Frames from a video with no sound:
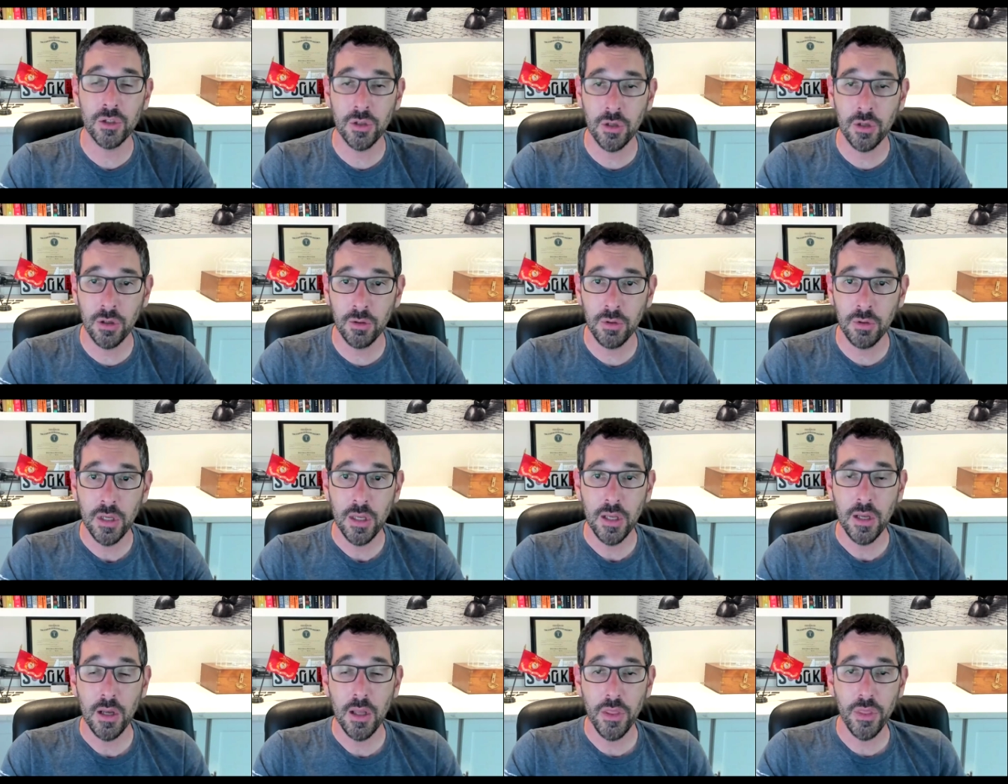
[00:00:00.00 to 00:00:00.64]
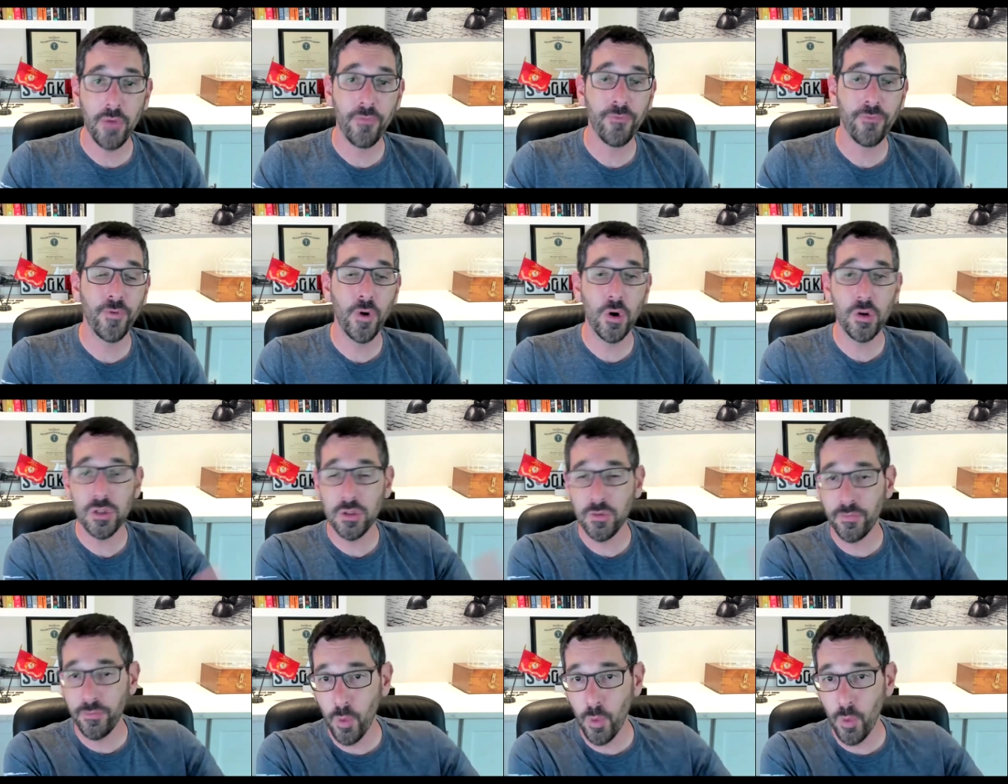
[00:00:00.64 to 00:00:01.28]
So the
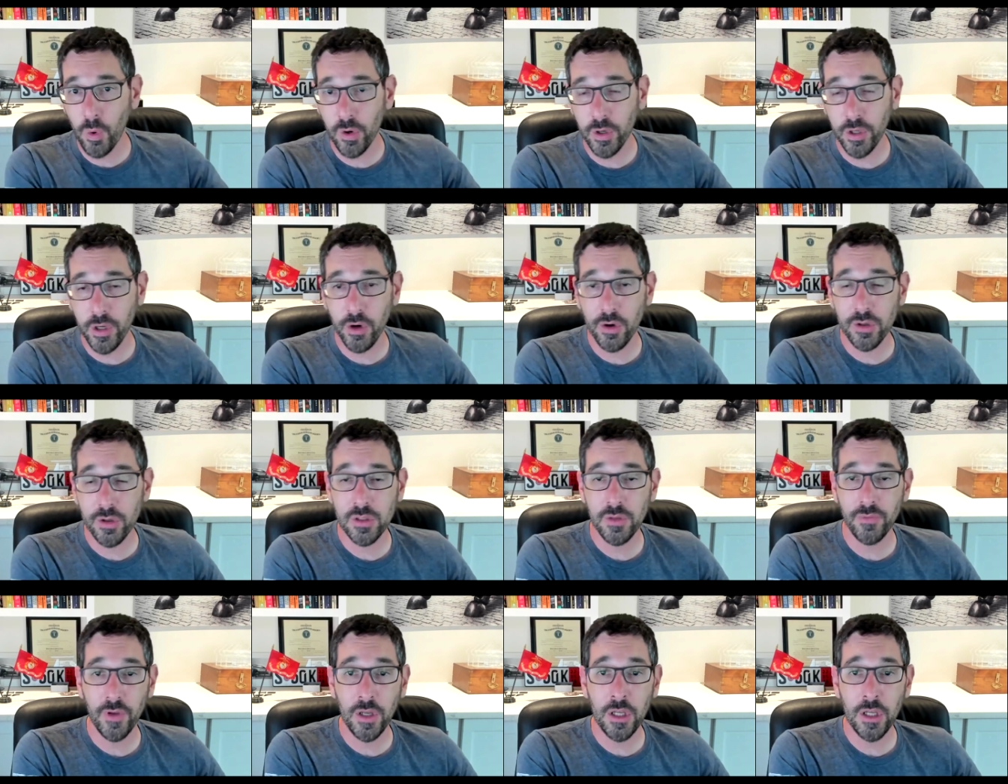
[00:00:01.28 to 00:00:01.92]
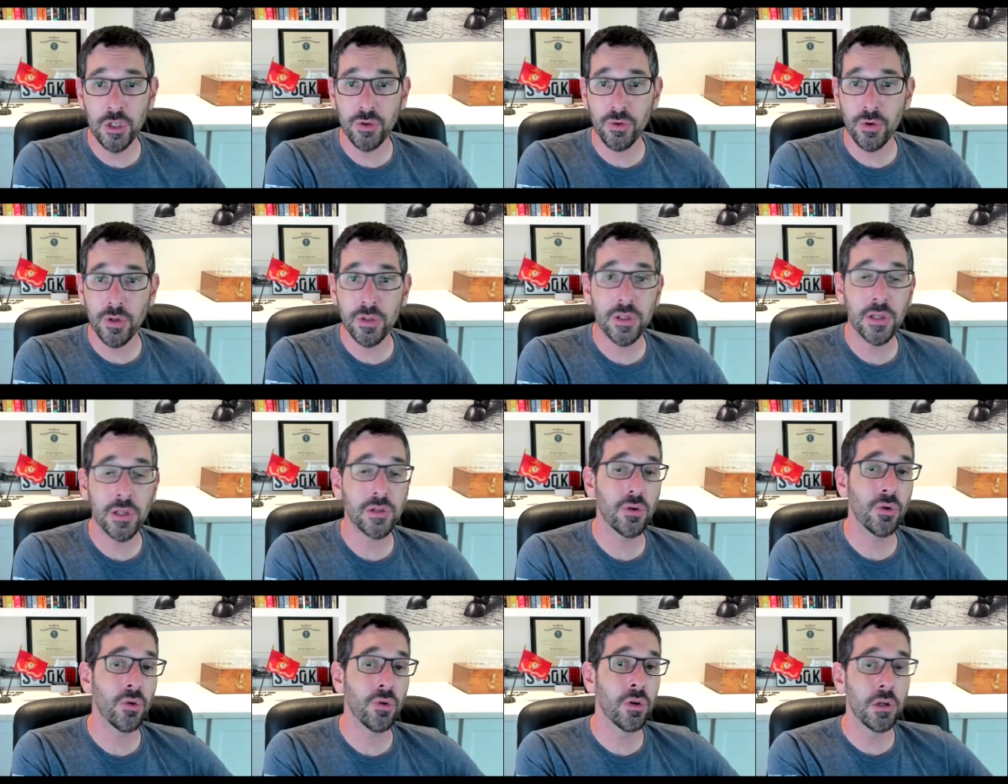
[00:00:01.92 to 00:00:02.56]
first 4 years of interest
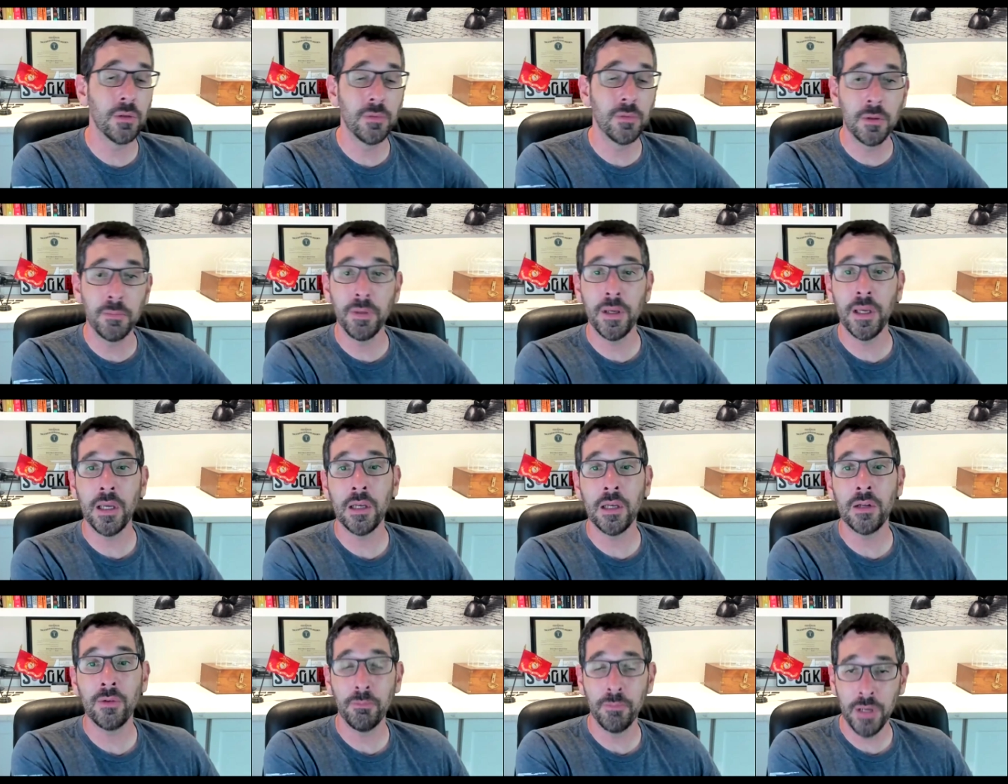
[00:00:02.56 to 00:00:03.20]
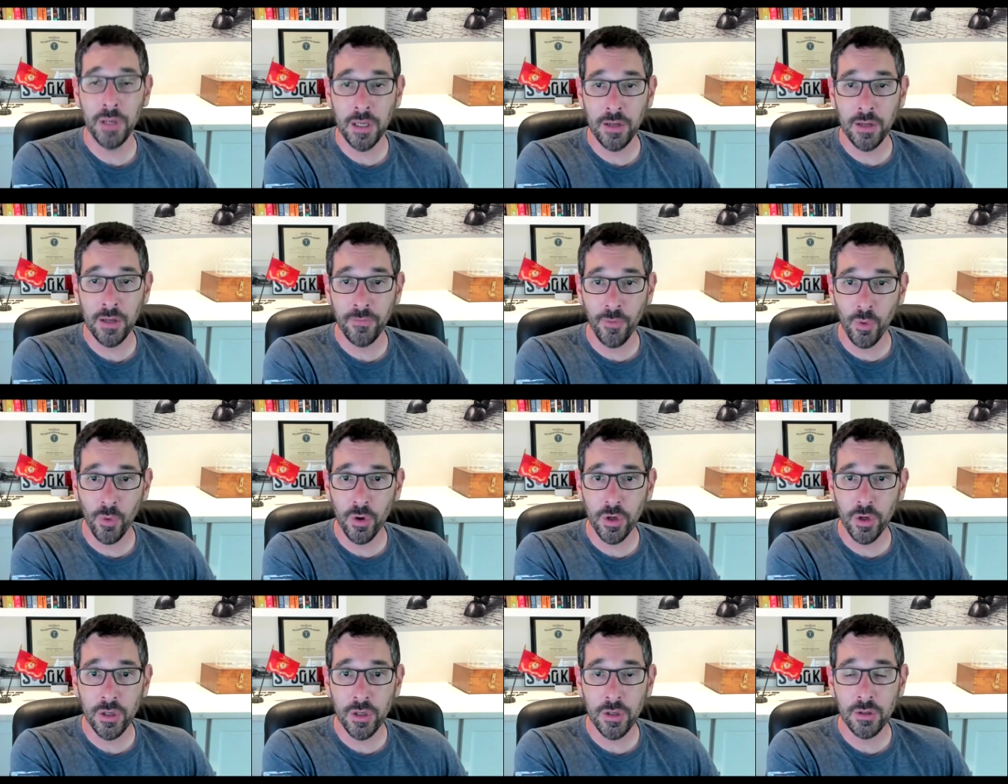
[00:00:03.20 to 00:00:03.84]
has already been paid
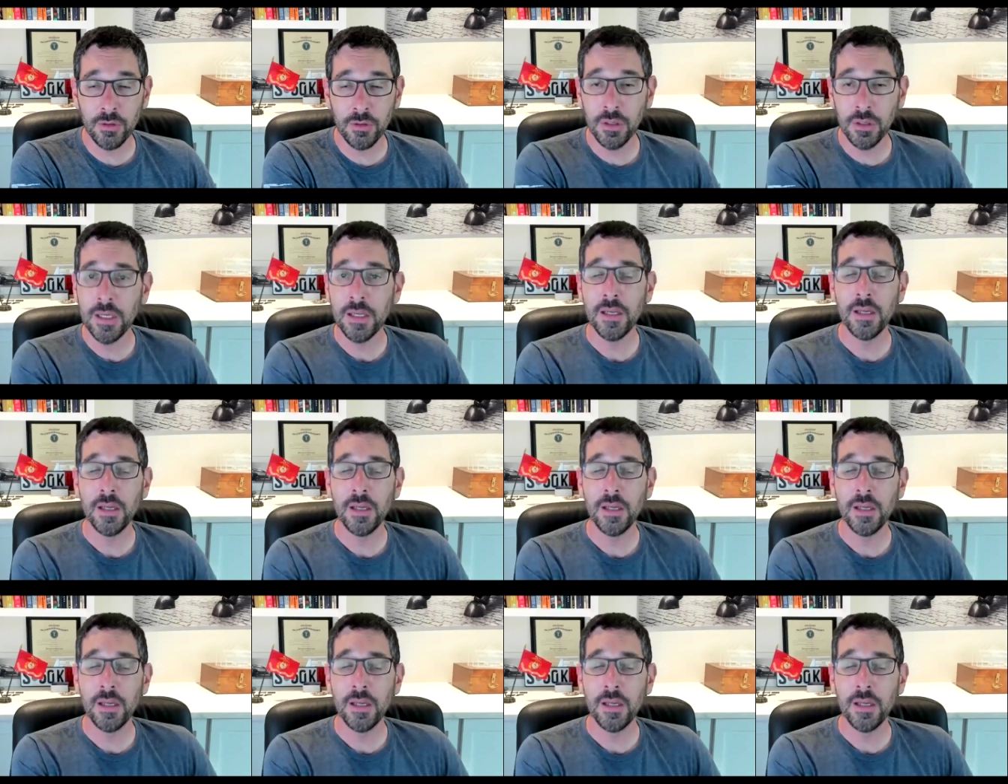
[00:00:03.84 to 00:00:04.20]
for you.